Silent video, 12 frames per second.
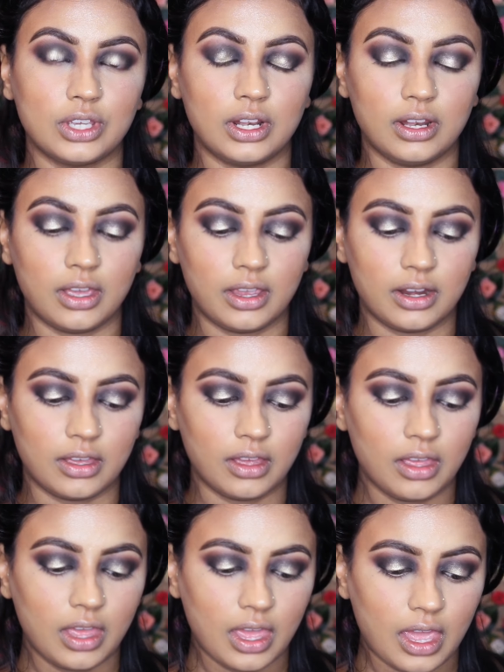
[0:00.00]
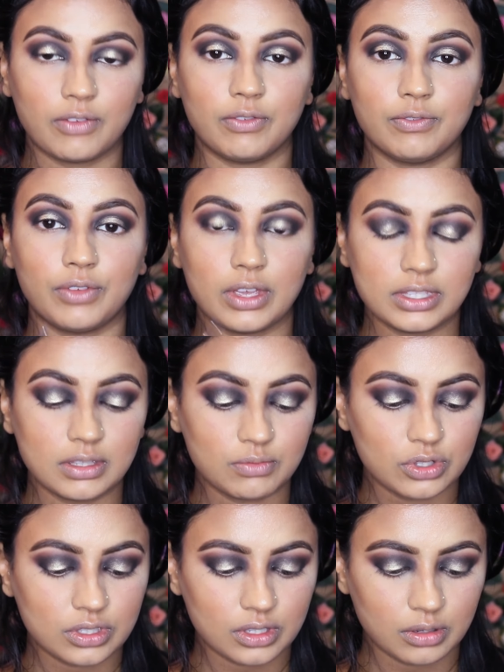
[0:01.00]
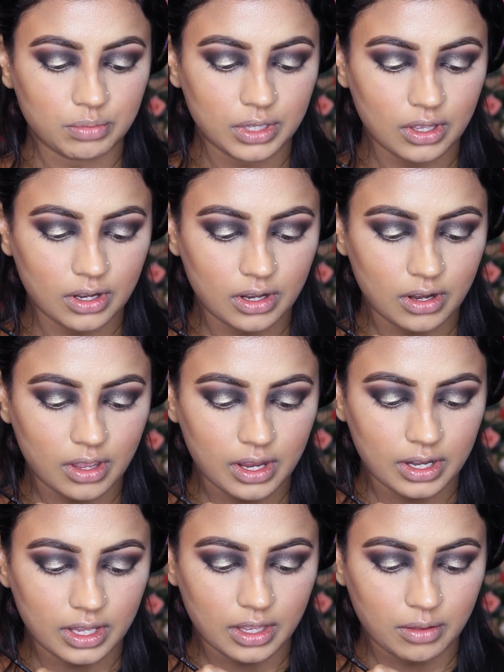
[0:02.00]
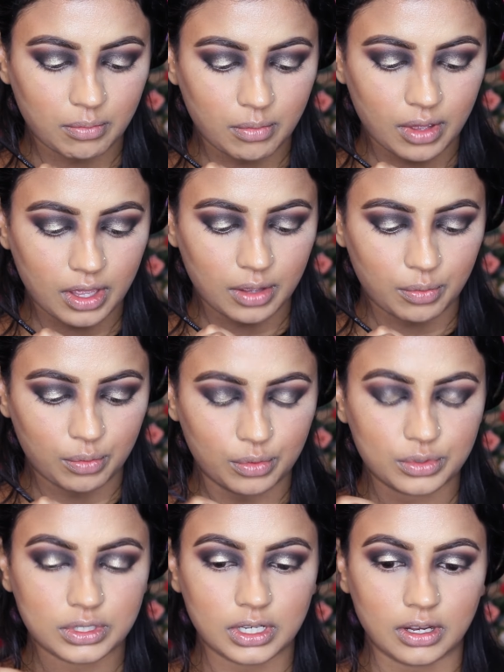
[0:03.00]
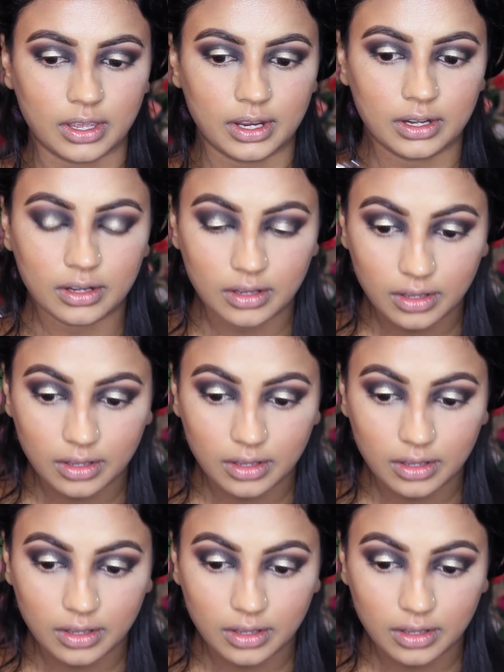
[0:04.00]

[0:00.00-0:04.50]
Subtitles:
Gel Liner. First I'm just going to be lining my waterline.